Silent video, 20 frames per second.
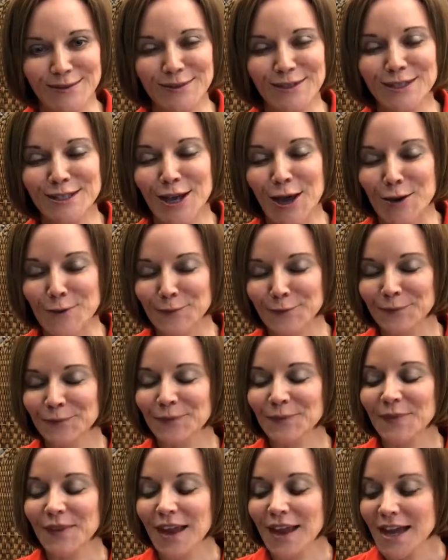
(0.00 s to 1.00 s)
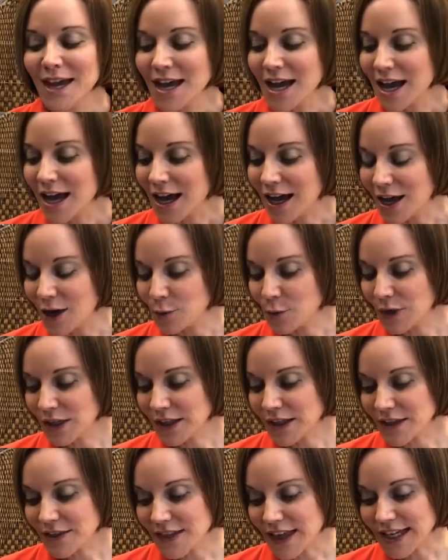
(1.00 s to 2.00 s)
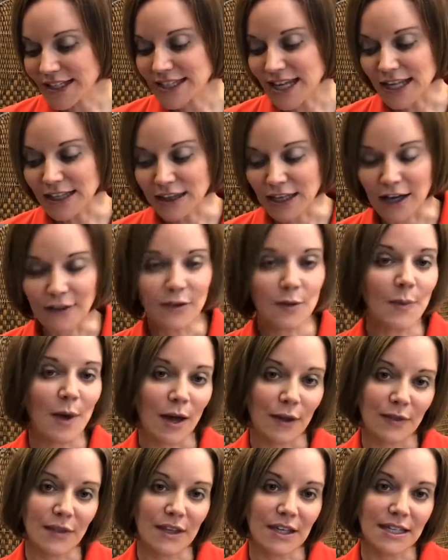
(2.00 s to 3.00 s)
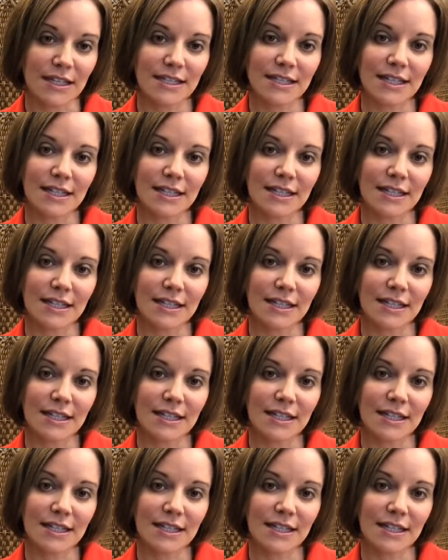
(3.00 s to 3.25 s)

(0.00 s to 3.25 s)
So one of the things I love about this